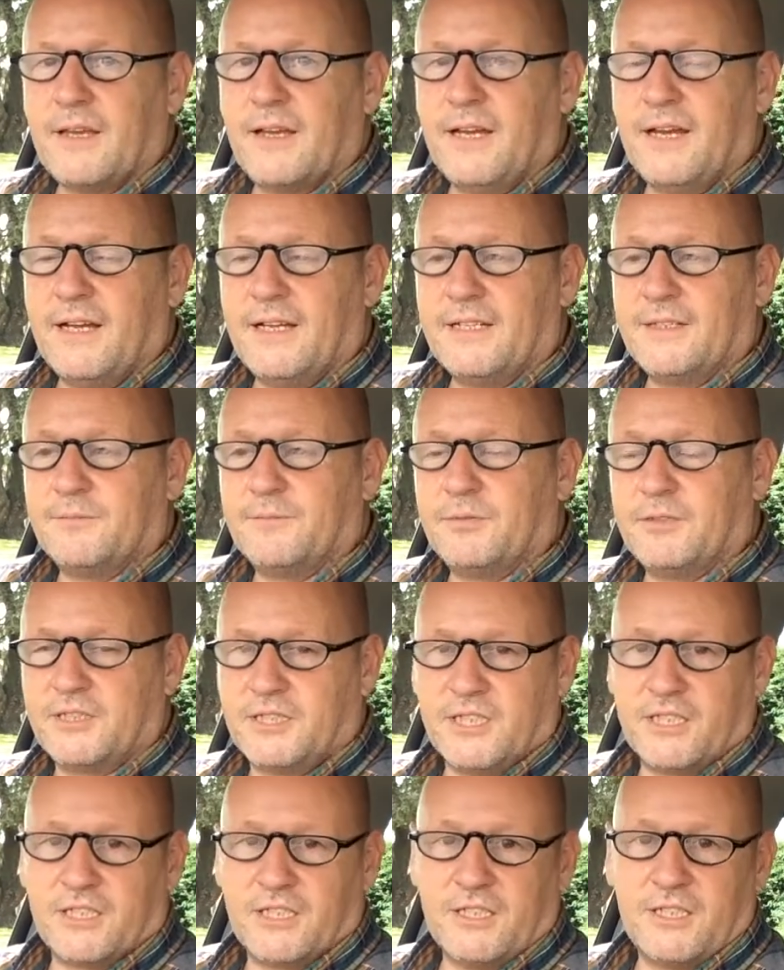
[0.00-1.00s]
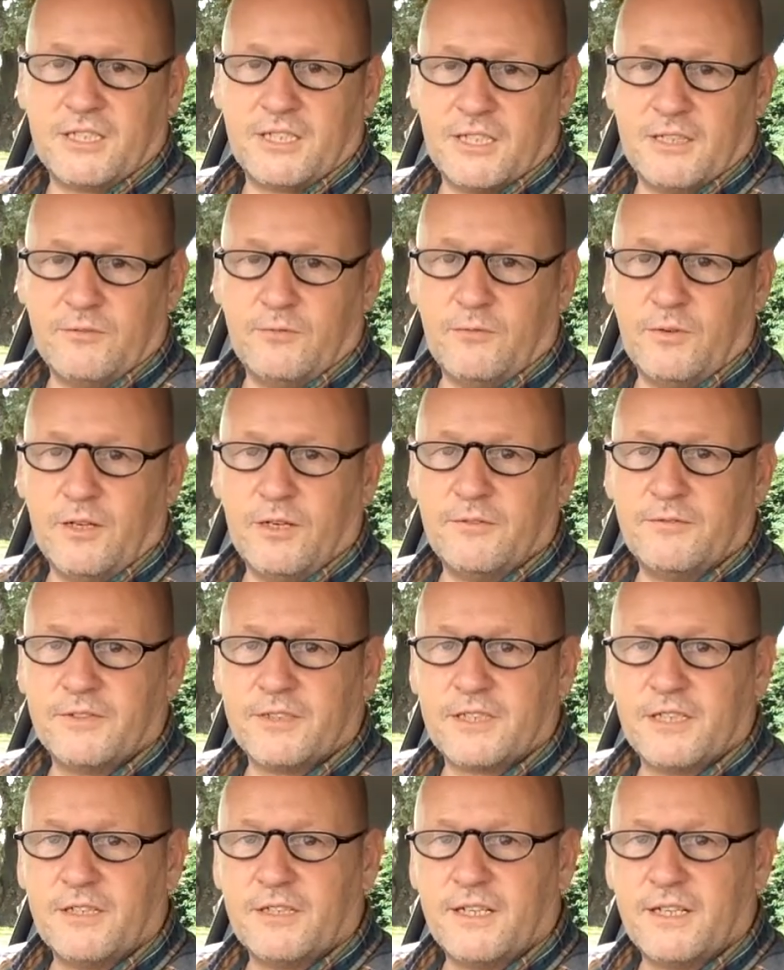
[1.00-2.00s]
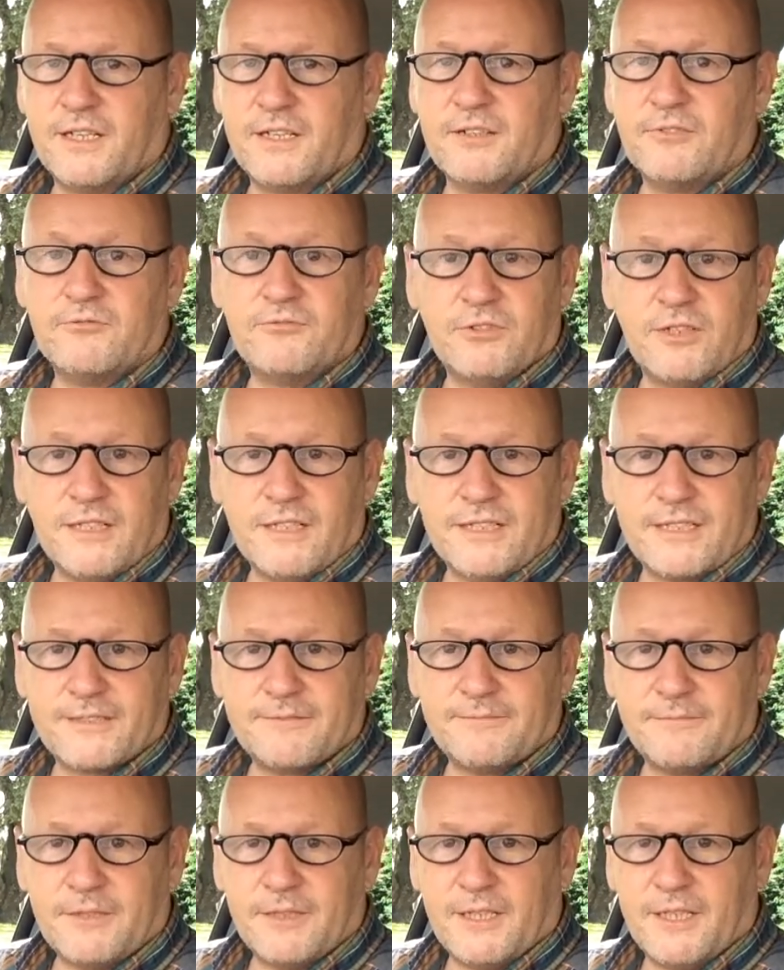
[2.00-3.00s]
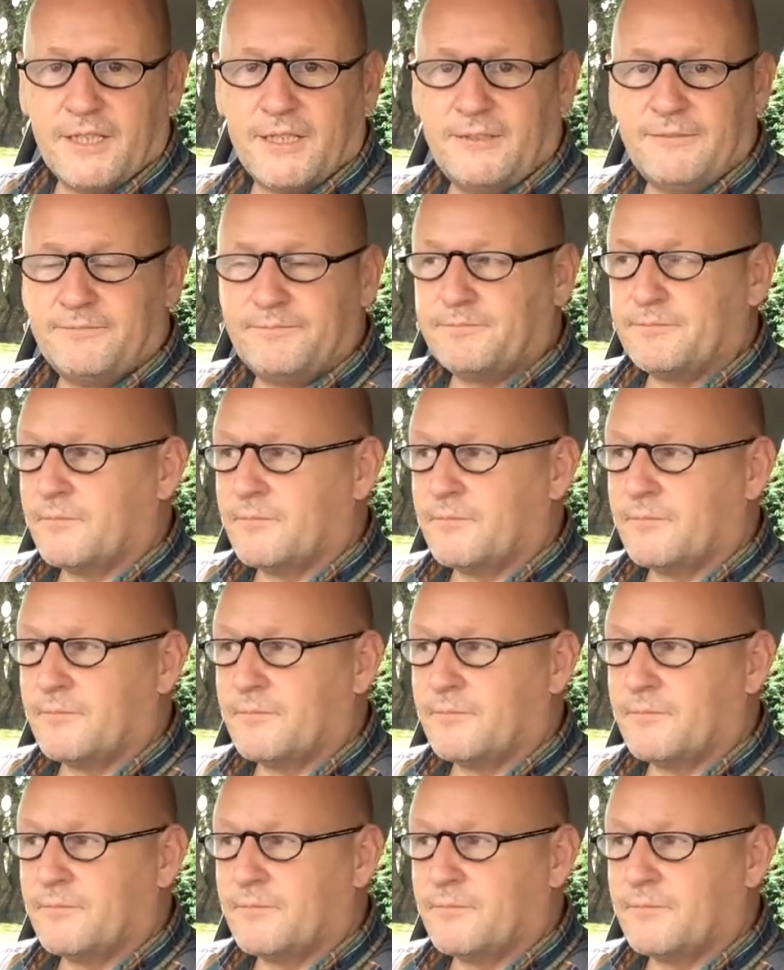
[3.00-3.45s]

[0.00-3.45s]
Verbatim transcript: and position yourself well for turning right okay